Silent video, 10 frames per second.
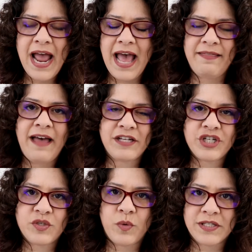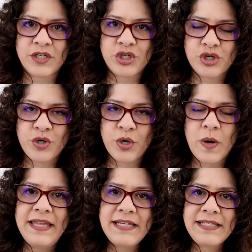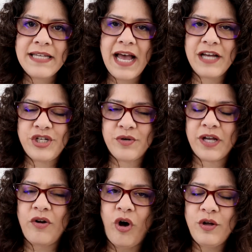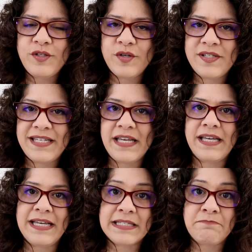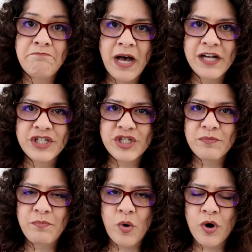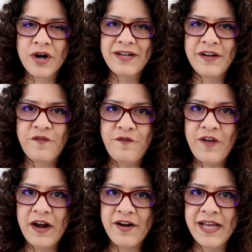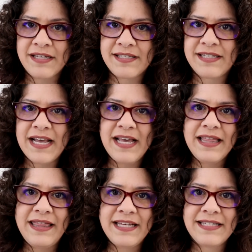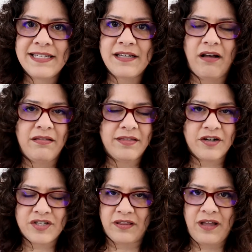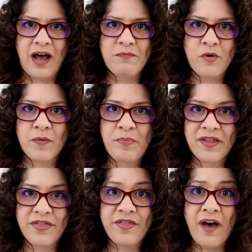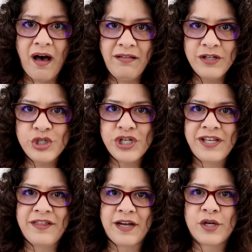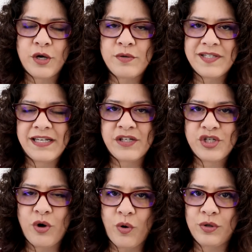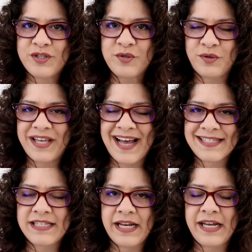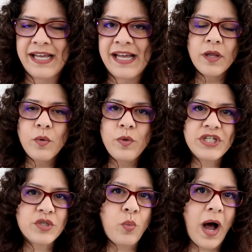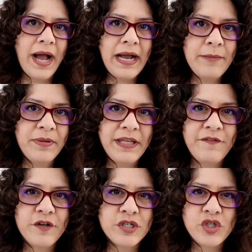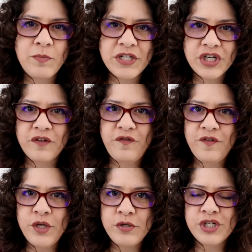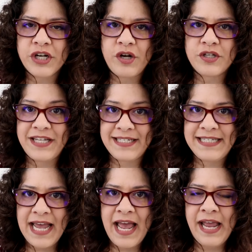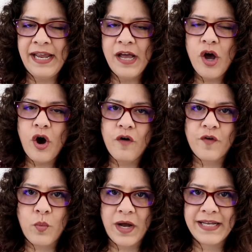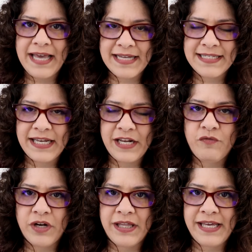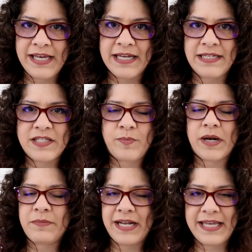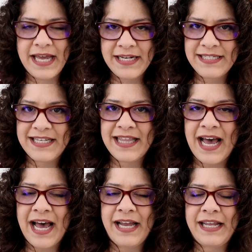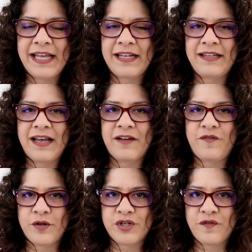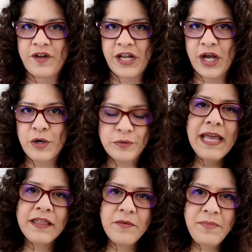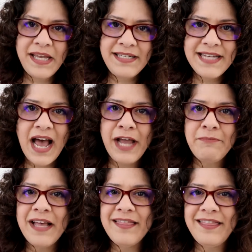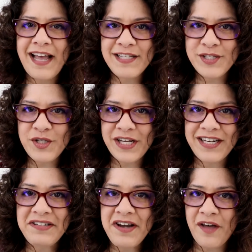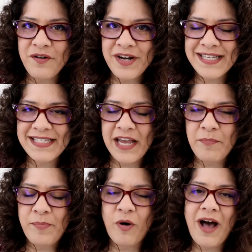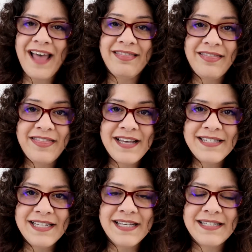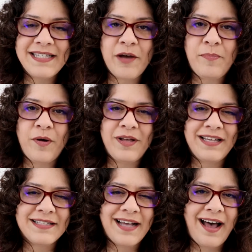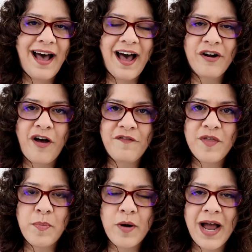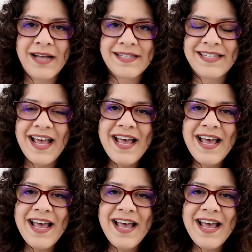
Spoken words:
And that just wasn't true. This, as you can also see, is much more nefarious. There's a lot more pathology that goes into old school gaslighting, which is why I believe there's so much confusion today over what gaslighting really is. But I'm going to get into that in a future video. In the meantime, let's look at another example. And this example is hot off the press.